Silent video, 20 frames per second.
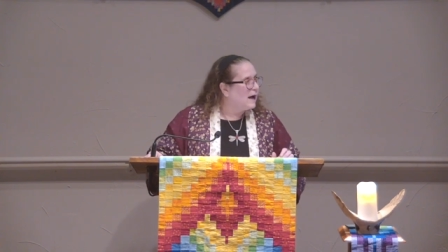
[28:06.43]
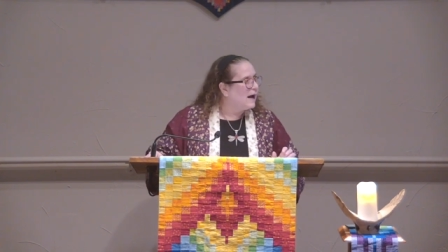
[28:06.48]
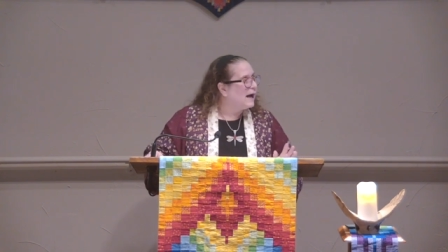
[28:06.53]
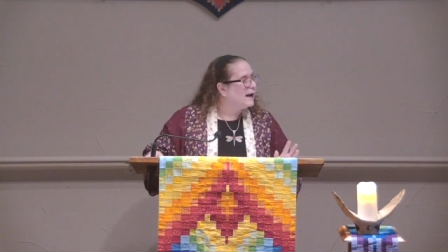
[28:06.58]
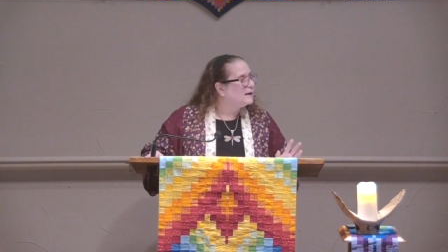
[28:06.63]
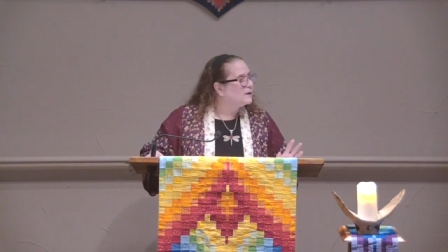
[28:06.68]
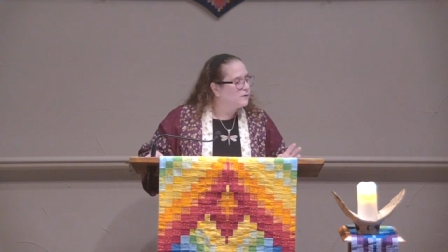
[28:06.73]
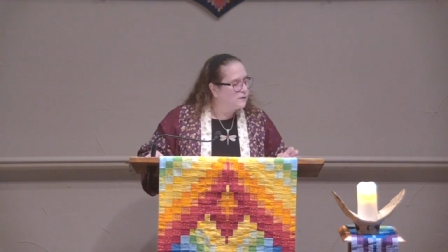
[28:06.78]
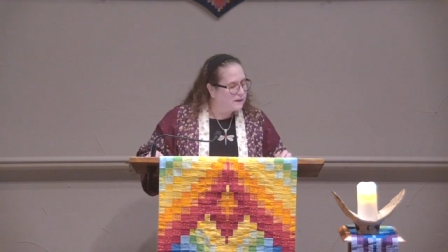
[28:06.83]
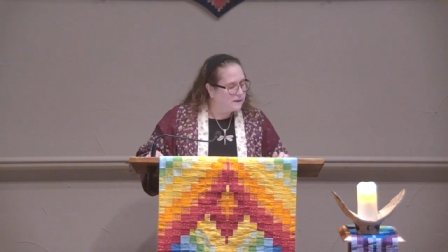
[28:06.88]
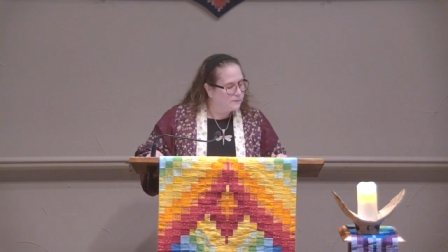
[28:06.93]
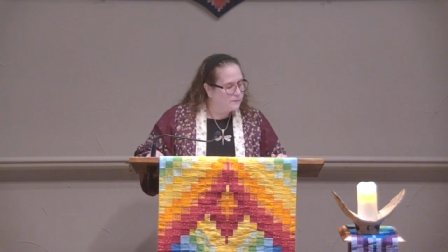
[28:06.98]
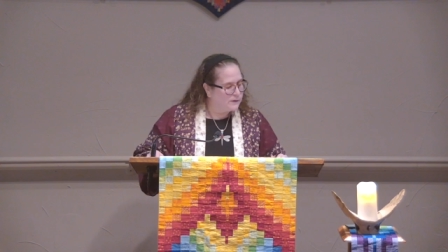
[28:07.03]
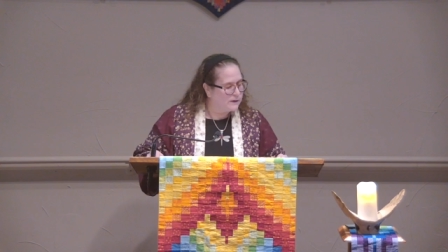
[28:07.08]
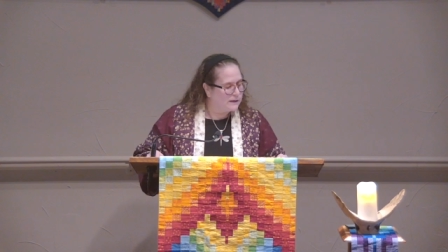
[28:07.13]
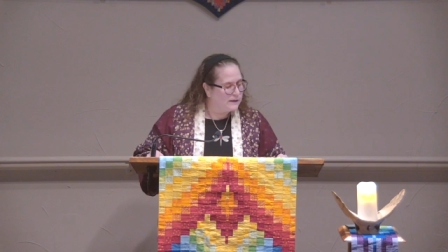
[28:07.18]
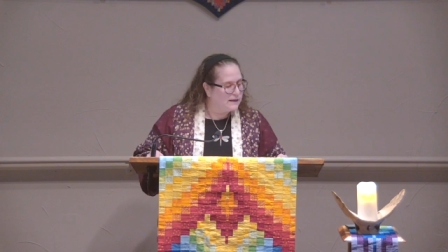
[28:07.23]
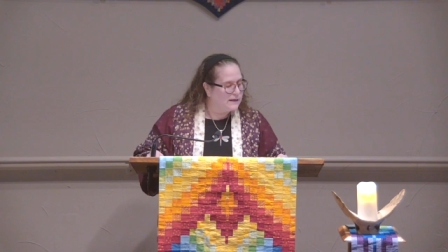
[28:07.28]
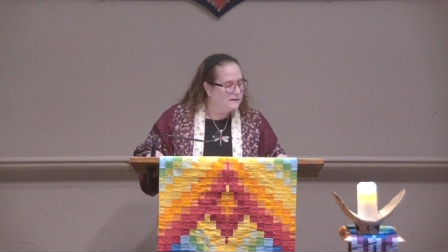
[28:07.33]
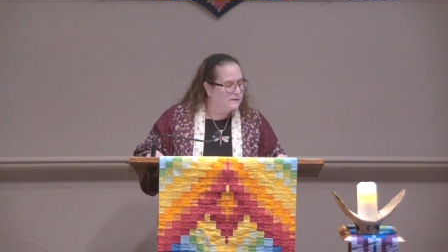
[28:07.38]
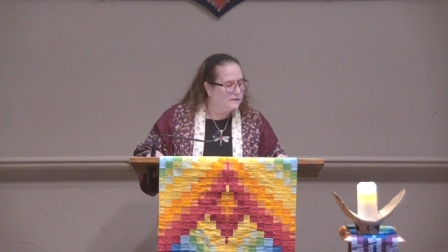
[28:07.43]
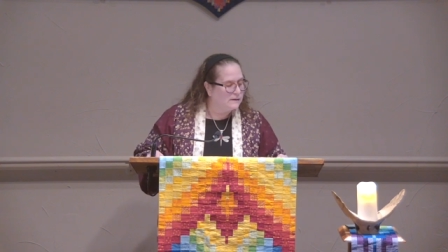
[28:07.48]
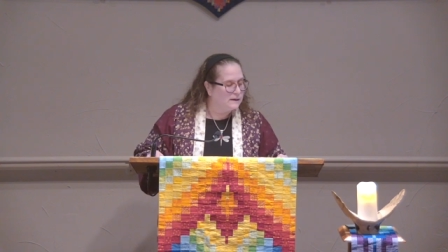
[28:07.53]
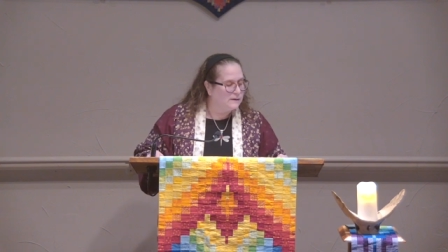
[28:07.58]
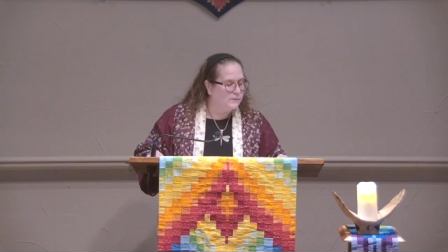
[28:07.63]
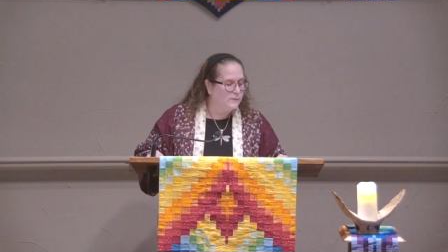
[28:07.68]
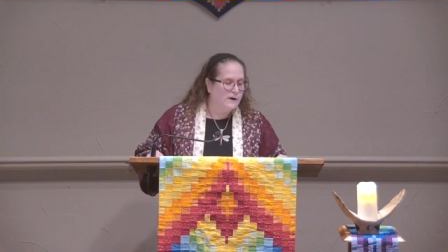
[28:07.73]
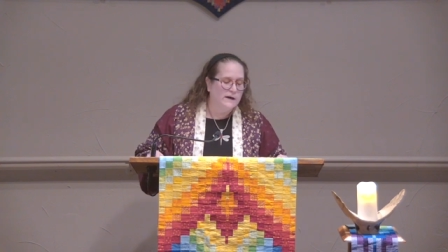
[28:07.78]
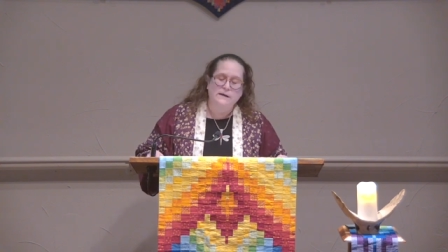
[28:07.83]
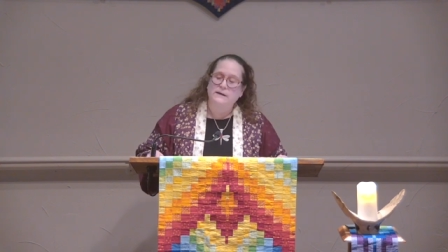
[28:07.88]
adequate prenatal
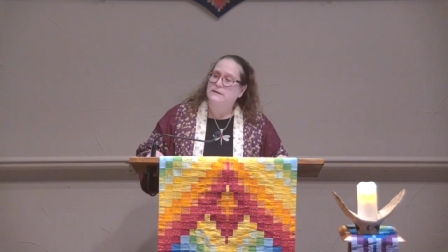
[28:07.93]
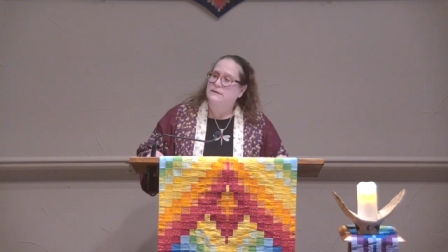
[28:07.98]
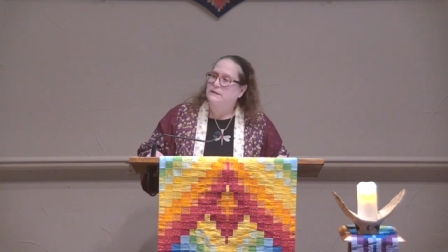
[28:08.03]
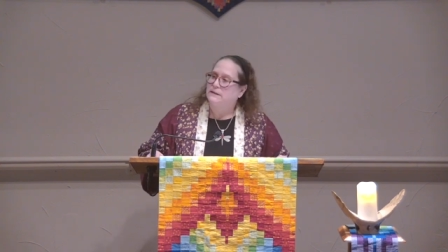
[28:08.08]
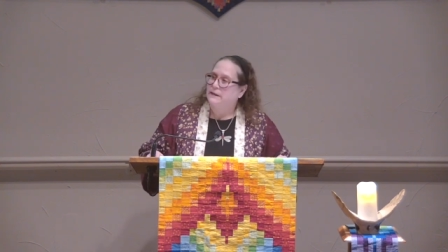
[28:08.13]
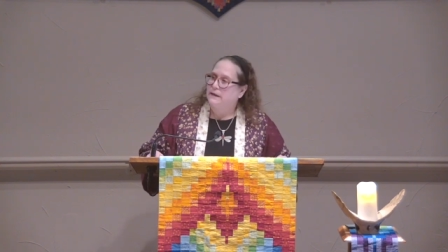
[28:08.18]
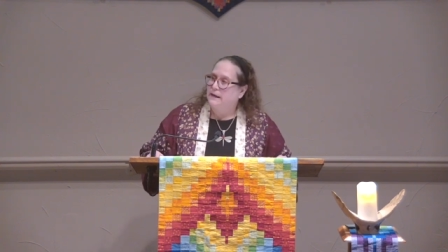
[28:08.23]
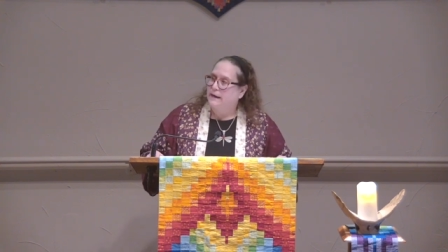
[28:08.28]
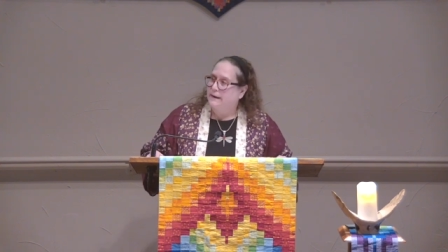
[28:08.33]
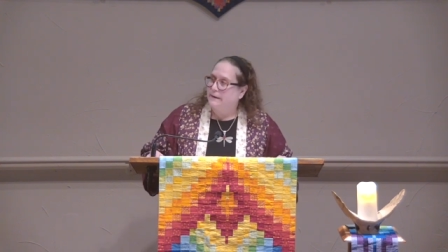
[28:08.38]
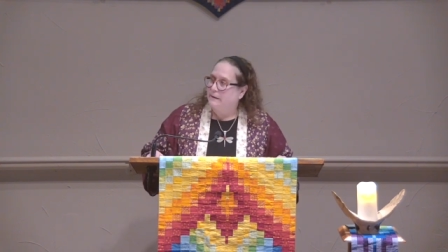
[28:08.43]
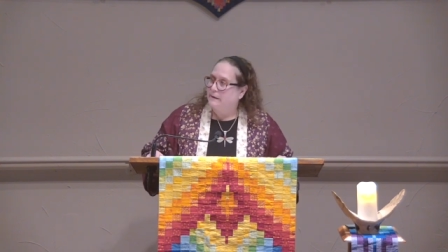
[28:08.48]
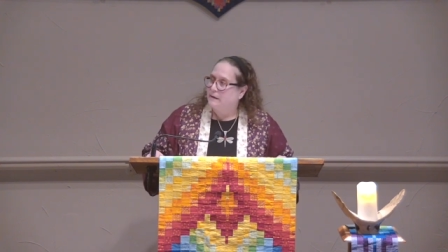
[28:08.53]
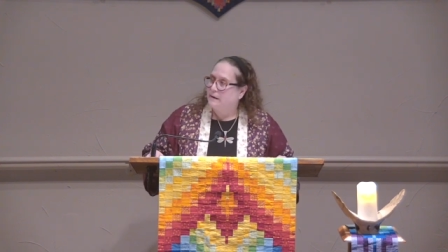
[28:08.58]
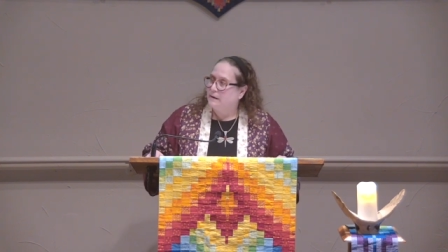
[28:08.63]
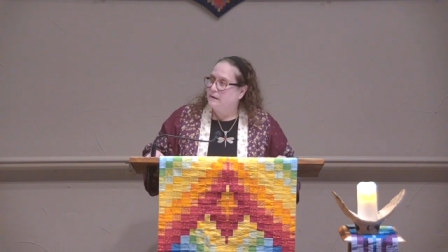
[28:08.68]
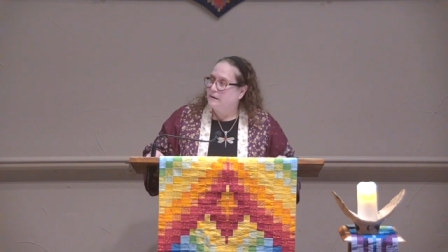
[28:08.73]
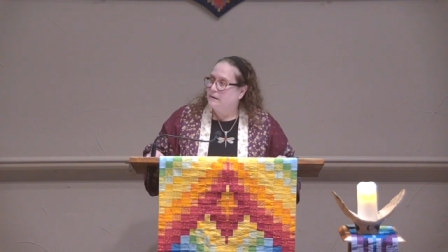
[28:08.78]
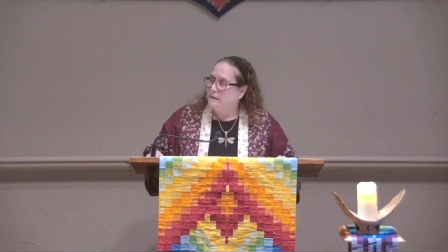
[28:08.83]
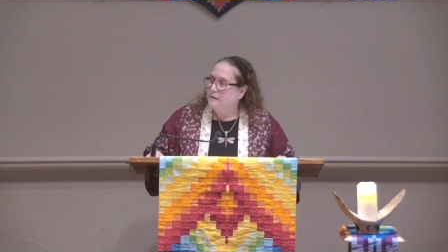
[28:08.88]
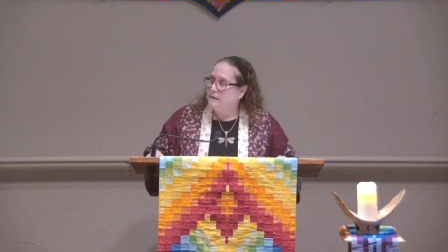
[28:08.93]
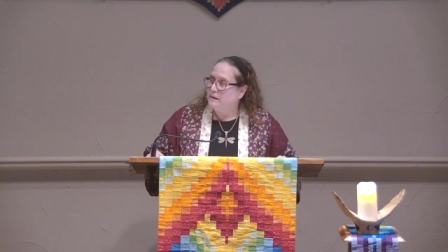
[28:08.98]
and pregnancy care,